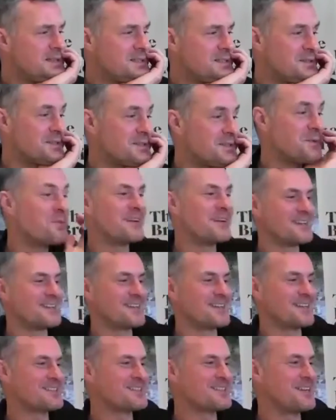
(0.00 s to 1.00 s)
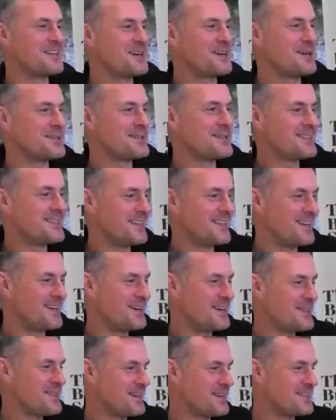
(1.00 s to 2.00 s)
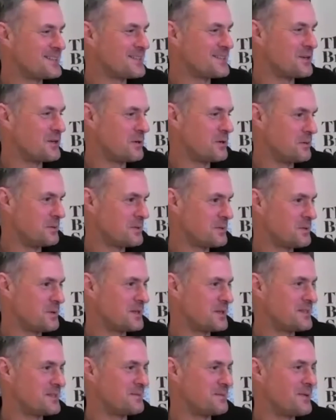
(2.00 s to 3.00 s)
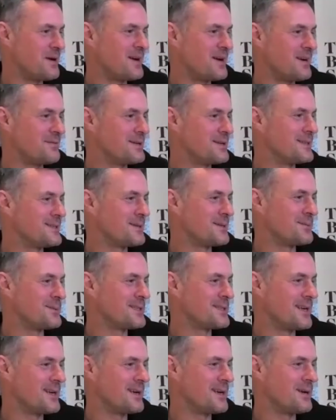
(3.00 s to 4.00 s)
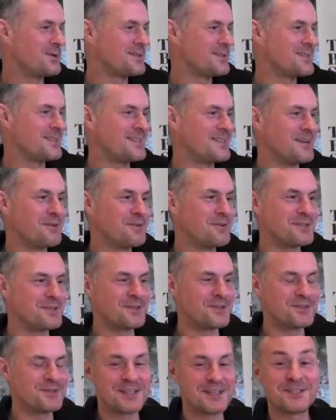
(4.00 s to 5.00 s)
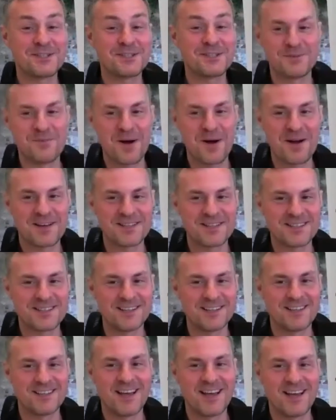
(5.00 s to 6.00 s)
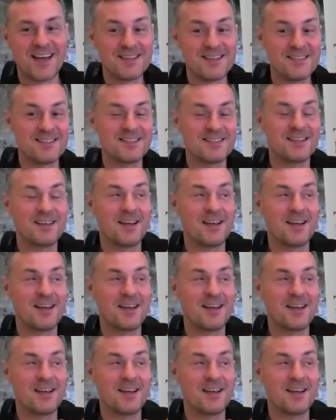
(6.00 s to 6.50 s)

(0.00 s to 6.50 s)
So someone has actually asked here, I think it's an anonymous question, but I love it. Someone's saying, what's the secret to your digital marketing? And